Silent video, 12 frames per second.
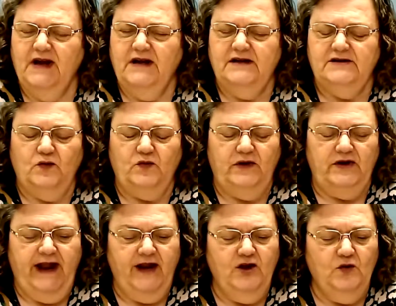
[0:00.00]
So
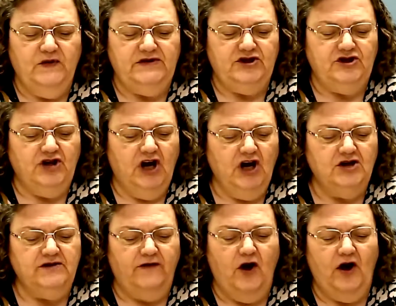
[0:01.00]
Daniel was in charge
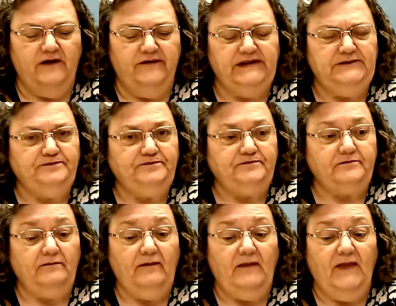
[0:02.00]
of all of it
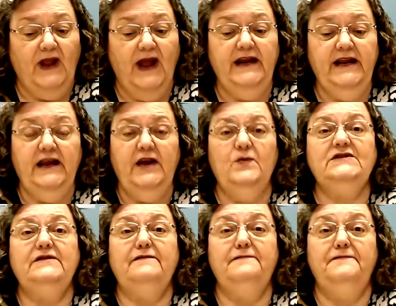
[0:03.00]
and he was
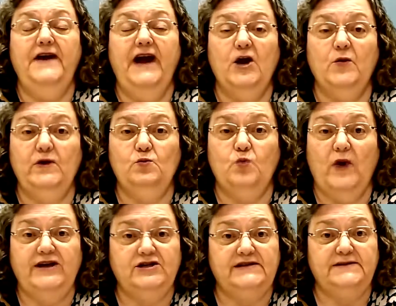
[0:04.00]
a very
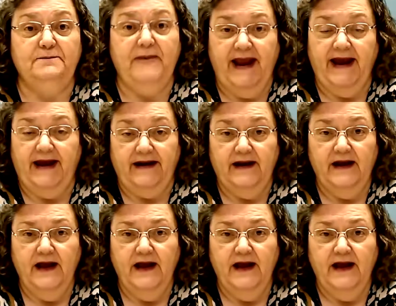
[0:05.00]
righteous man.